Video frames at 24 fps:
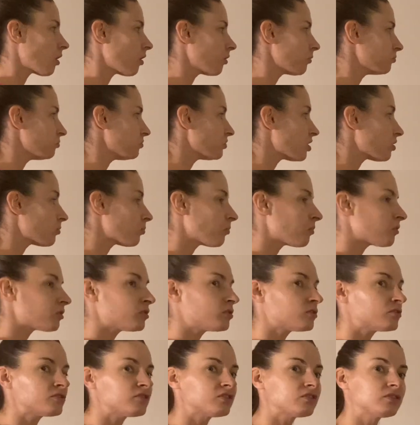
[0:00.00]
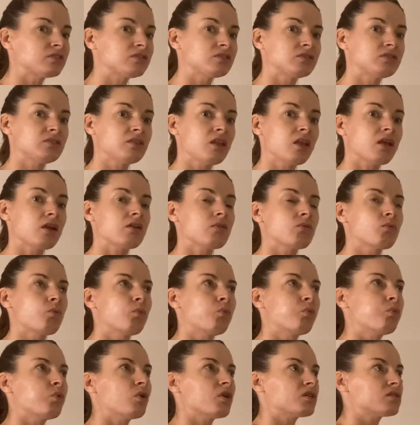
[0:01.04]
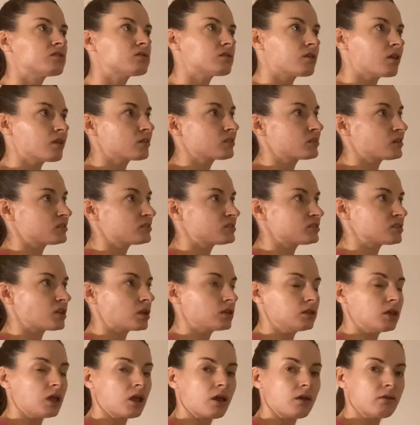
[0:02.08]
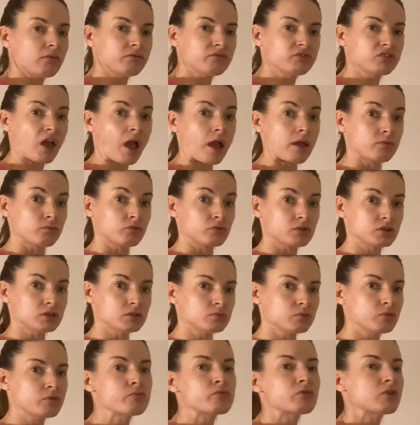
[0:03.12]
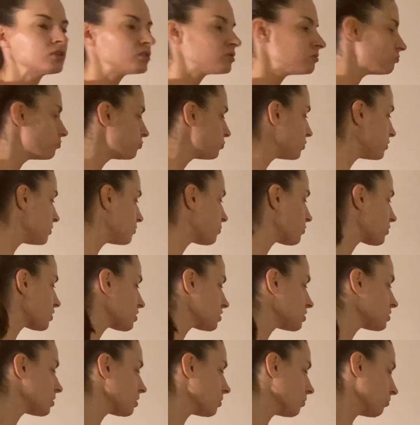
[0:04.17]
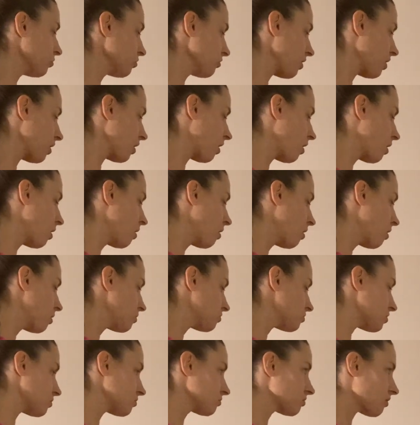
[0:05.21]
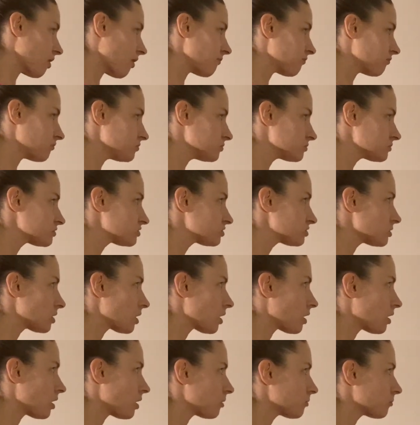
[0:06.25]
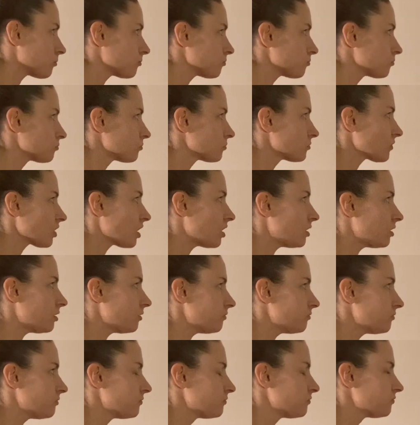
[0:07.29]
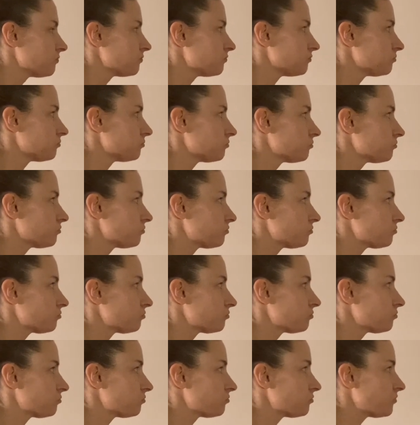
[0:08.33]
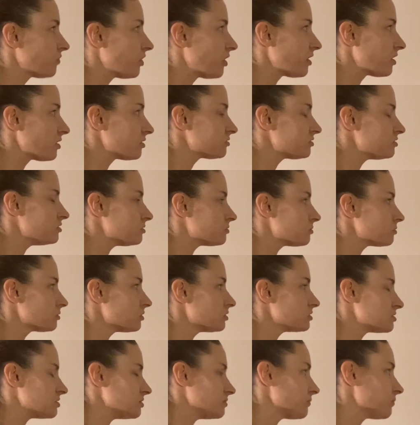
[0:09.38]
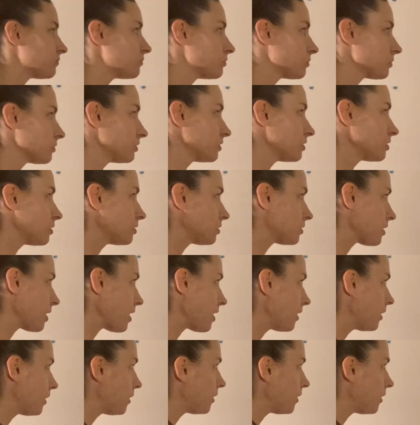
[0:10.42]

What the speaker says: numbers with, like, let's say they have thyroid, we want to know their levels of their T3, C4 and all that.